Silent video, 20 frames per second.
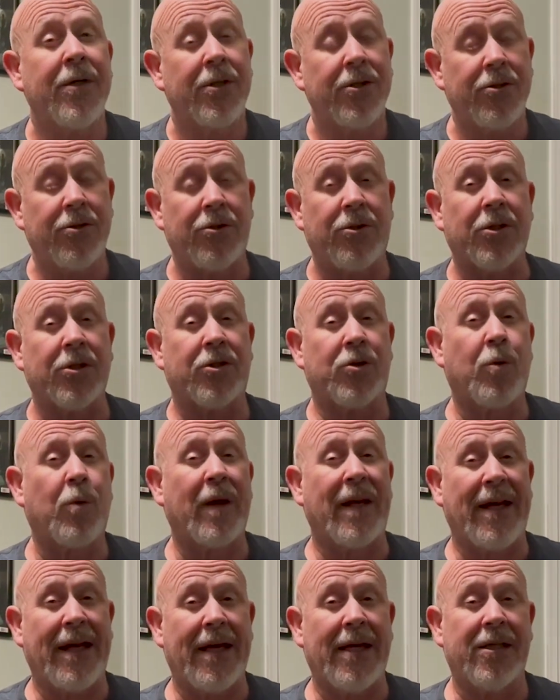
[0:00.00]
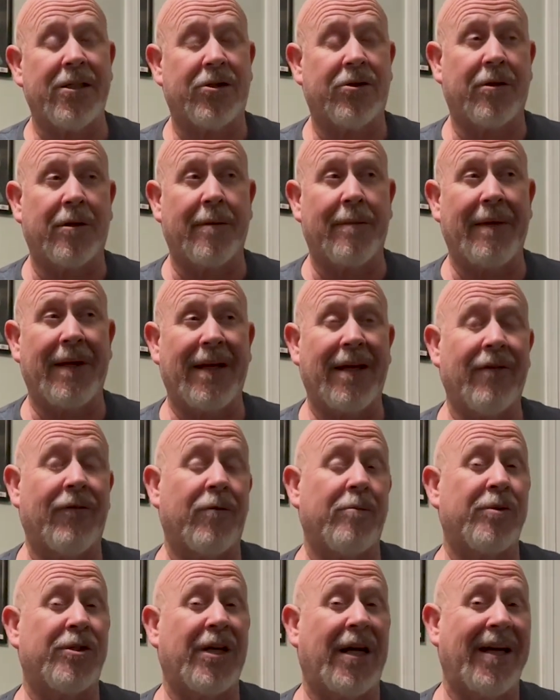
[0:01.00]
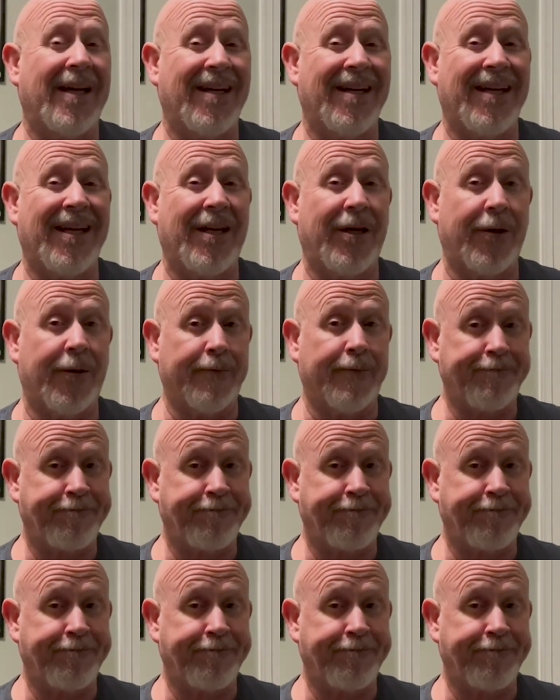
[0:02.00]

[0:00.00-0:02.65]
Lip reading: So it took 20 days for them to get from China to here.